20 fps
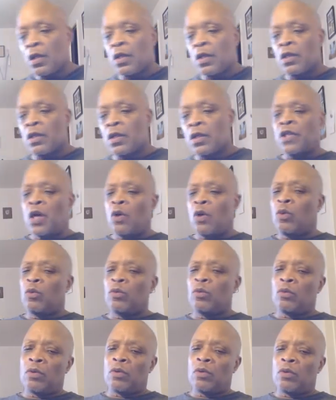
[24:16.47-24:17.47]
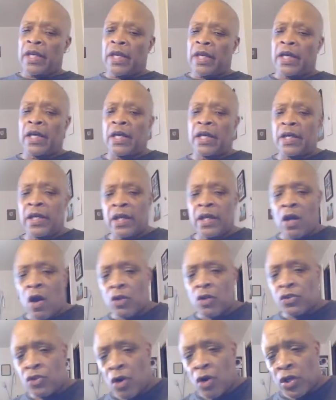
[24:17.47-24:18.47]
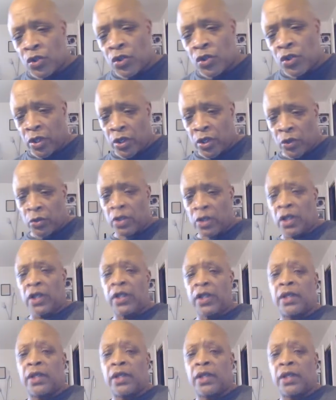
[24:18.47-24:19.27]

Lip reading: So again, it all starts with acrylic.